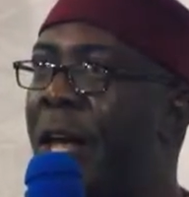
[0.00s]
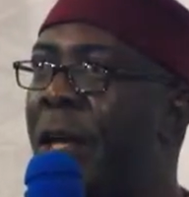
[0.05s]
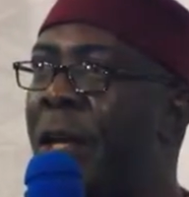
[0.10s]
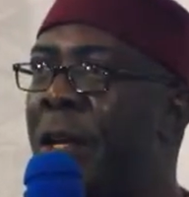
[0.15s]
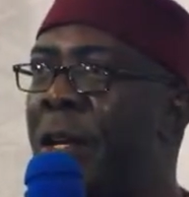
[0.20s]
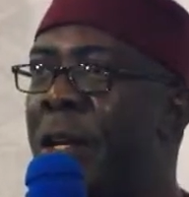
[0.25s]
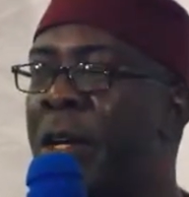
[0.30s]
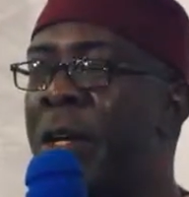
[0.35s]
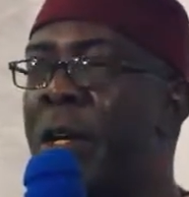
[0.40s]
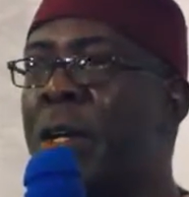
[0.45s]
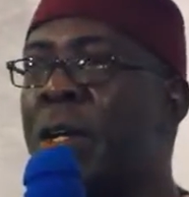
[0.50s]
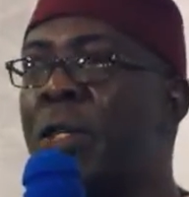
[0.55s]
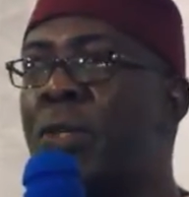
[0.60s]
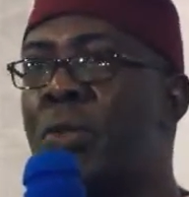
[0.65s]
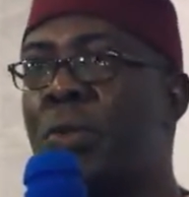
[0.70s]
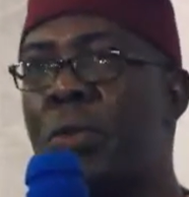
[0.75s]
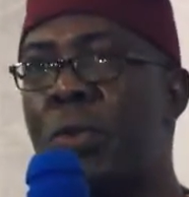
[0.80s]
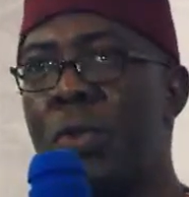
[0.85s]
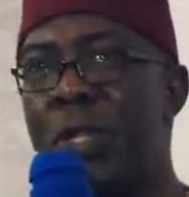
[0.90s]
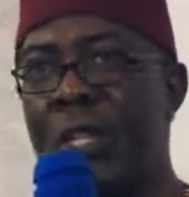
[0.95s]
to
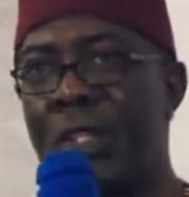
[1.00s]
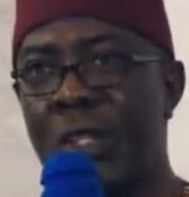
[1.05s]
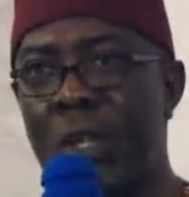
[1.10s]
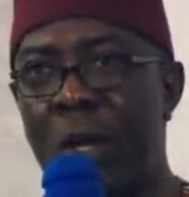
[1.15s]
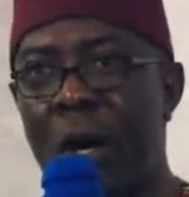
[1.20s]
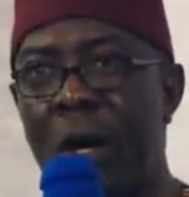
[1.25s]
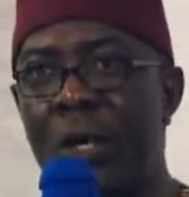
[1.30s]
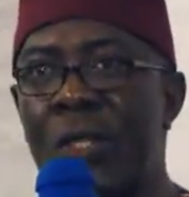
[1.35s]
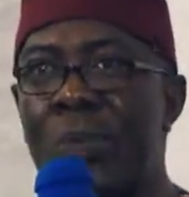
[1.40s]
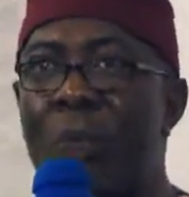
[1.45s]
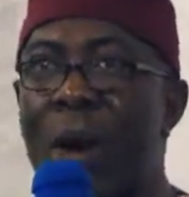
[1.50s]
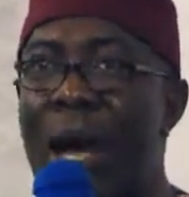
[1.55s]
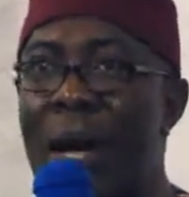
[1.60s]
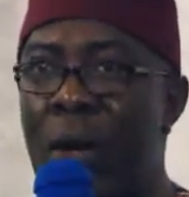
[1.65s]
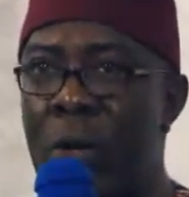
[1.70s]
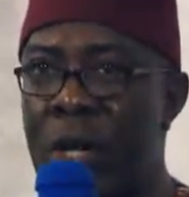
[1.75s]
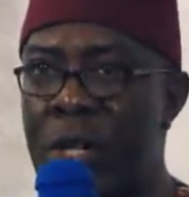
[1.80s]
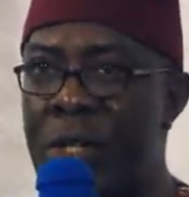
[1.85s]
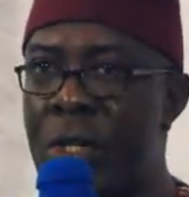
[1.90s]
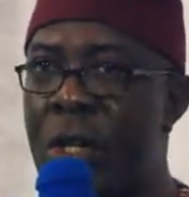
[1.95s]
discuss migration
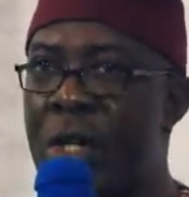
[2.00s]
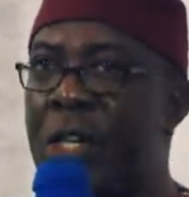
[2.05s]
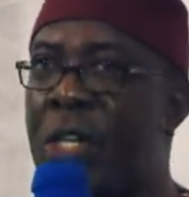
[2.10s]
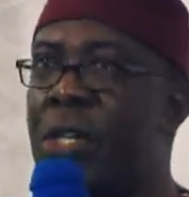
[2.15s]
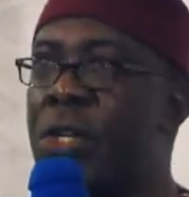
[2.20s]
issues